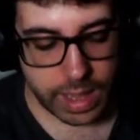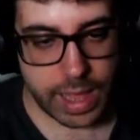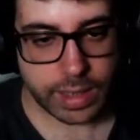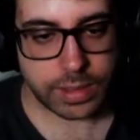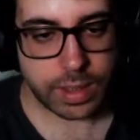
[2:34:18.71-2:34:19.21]

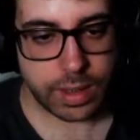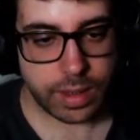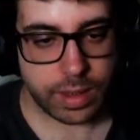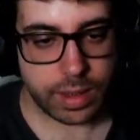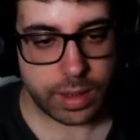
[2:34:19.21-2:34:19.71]
head
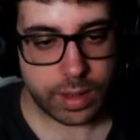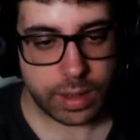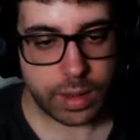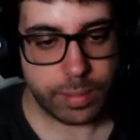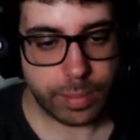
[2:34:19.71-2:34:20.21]

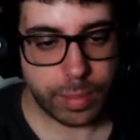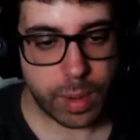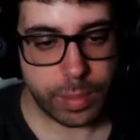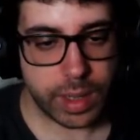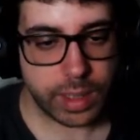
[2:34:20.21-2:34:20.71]

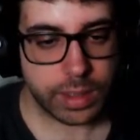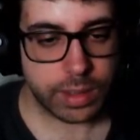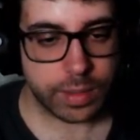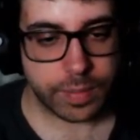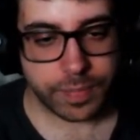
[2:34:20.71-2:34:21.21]
bobbing.